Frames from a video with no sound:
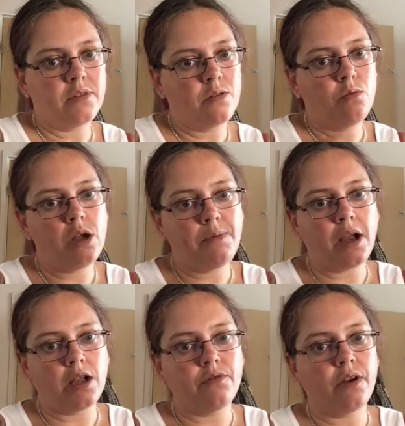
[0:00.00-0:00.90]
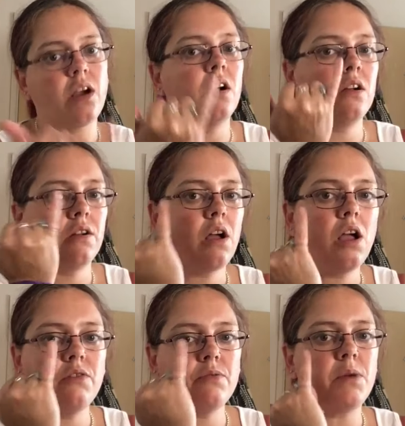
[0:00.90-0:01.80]
wipe it over,
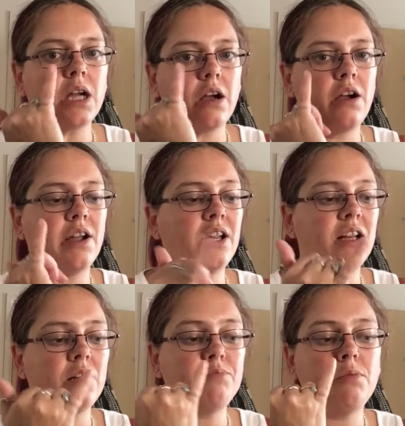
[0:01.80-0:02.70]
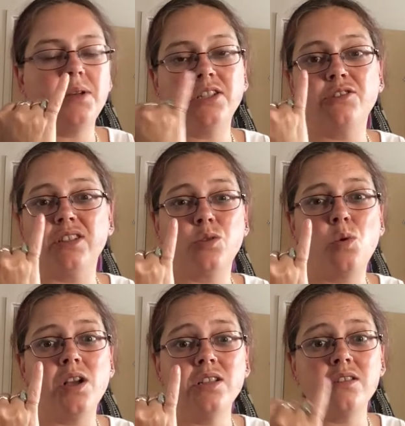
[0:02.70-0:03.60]
over my eye. And I probably do it
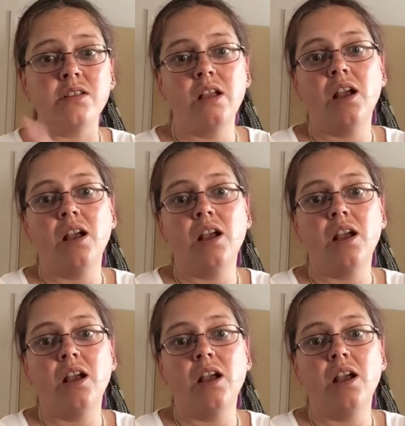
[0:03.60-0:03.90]
twice.